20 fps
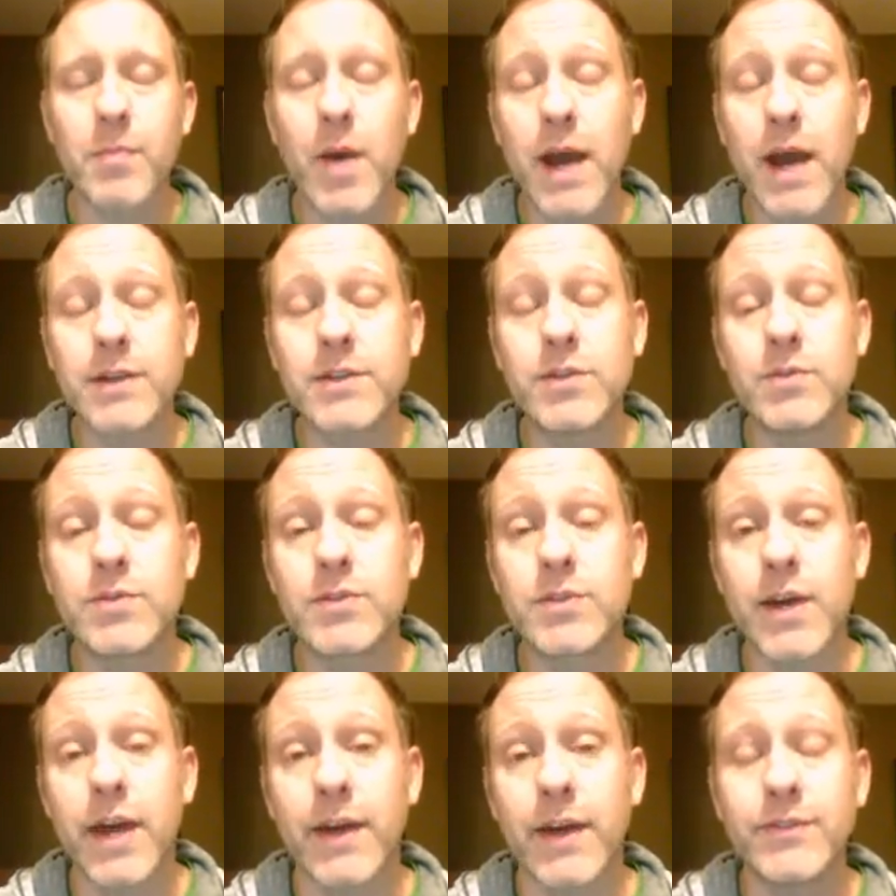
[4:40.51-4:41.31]
my 2
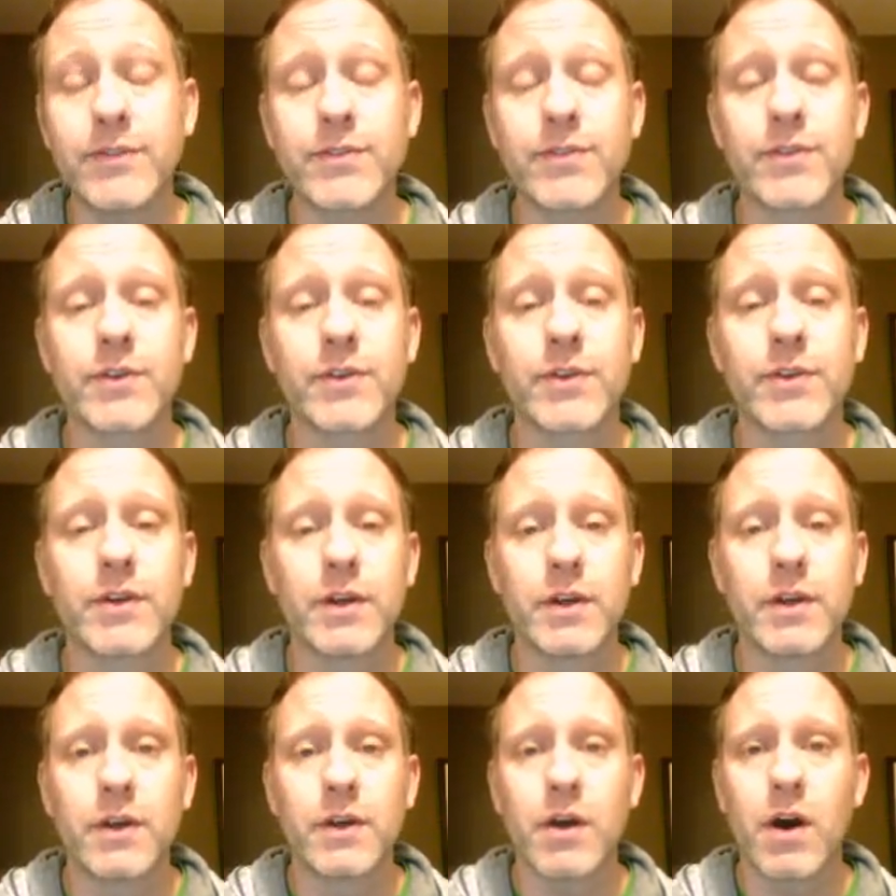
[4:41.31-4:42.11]
cents
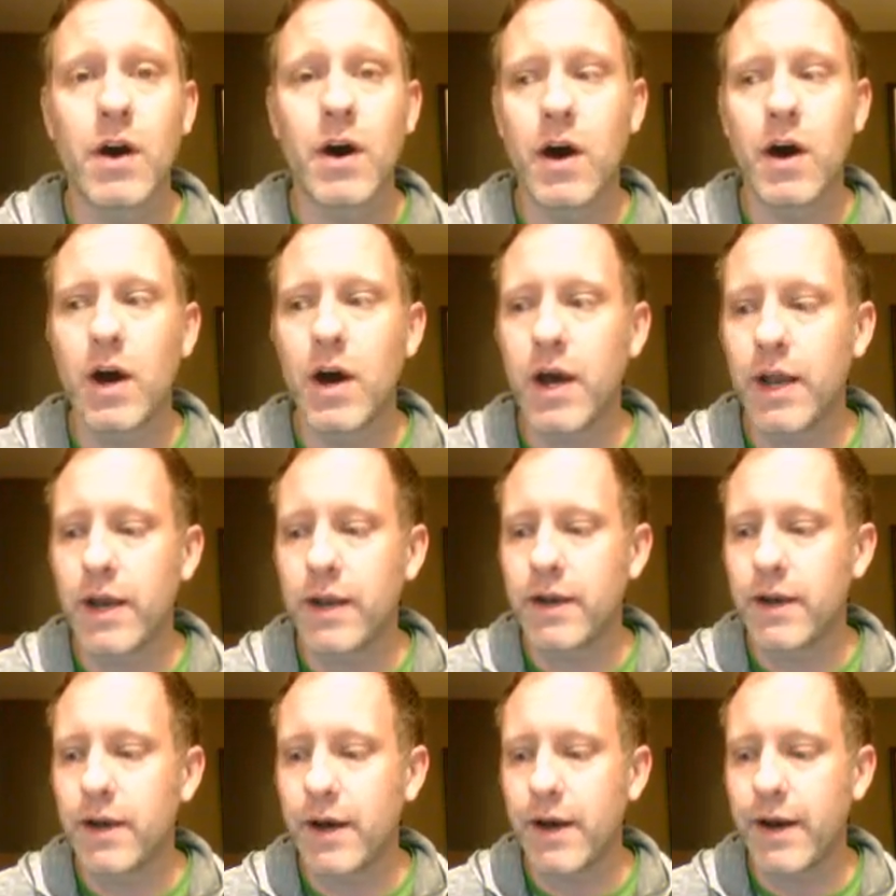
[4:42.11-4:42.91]
on